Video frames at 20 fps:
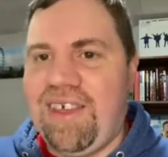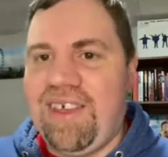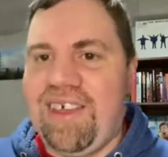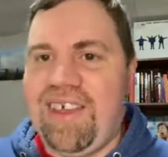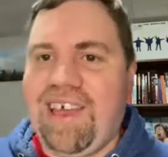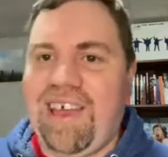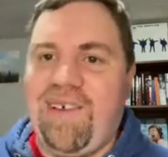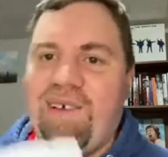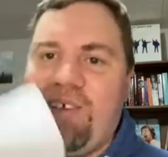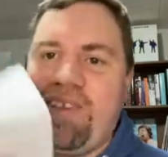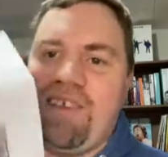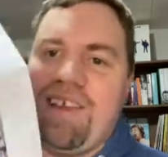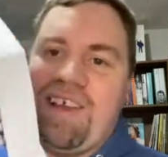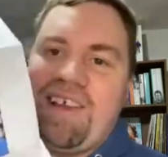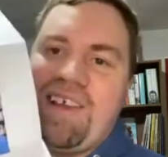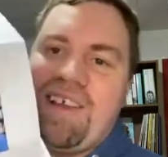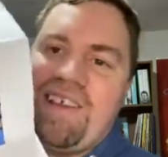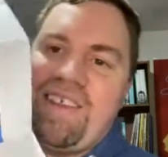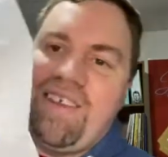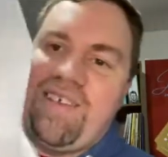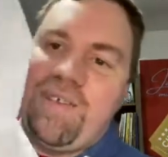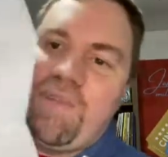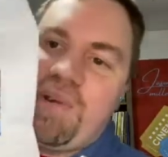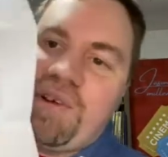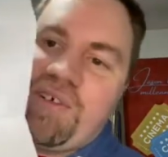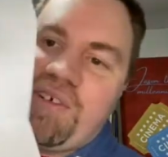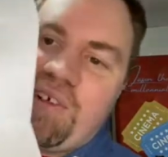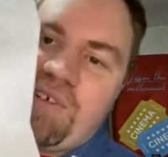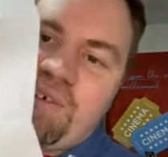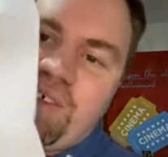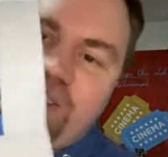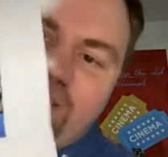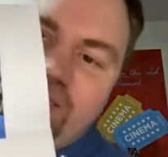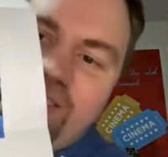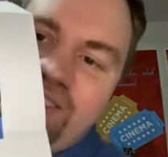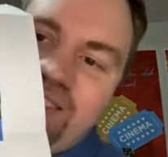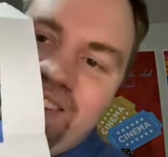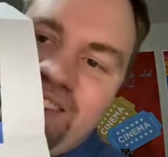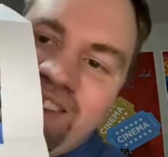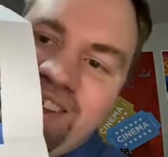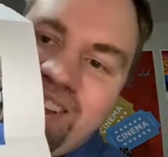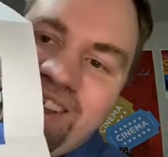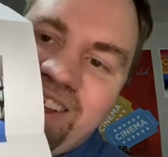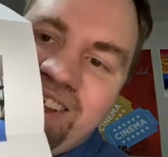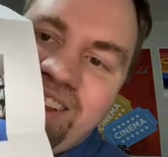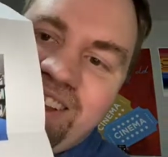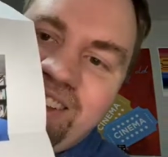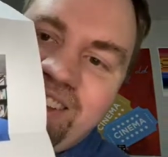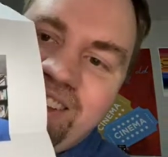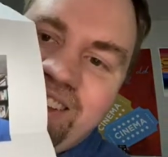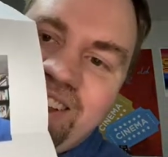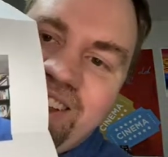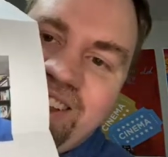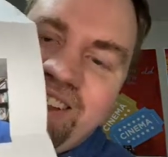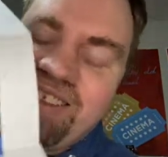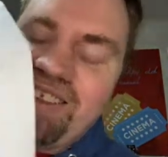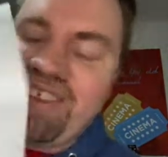Anyways, I got this picture of us. Yeah,